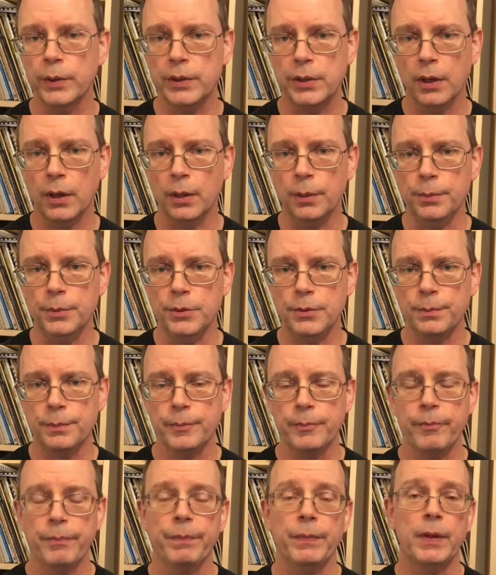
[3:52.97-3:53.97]
times,
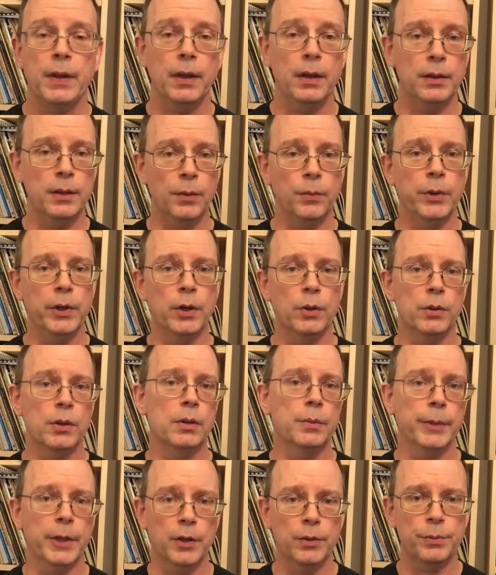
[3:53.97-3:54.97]
and then we go to
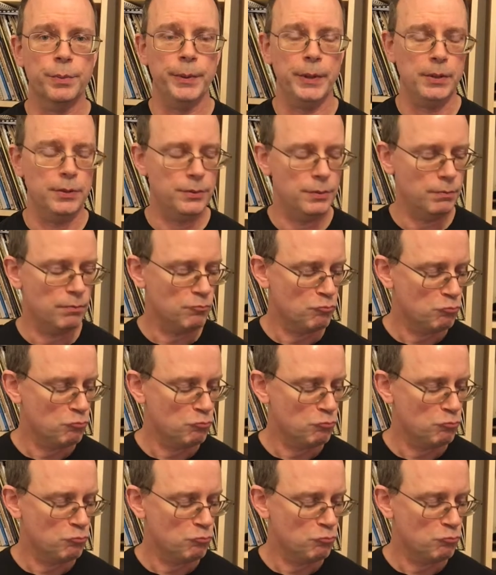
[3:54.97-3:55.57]
the mouthpiece.